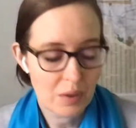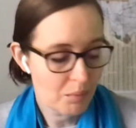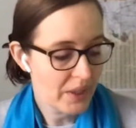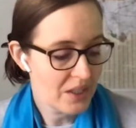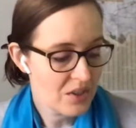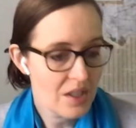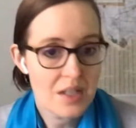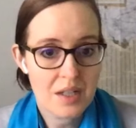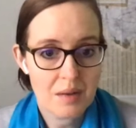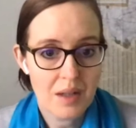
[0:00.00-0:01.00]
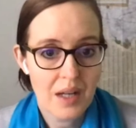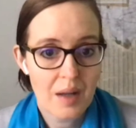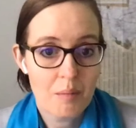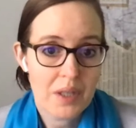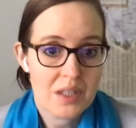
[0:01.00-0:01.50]
plans changing
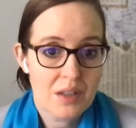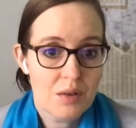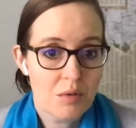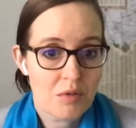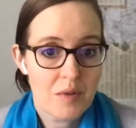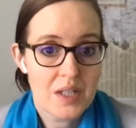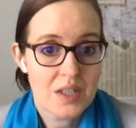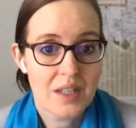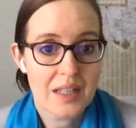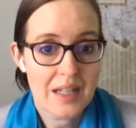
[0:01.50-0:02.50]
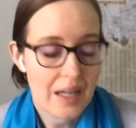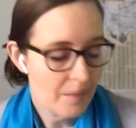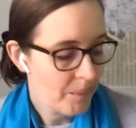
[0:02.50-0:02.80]
based on new information that they get.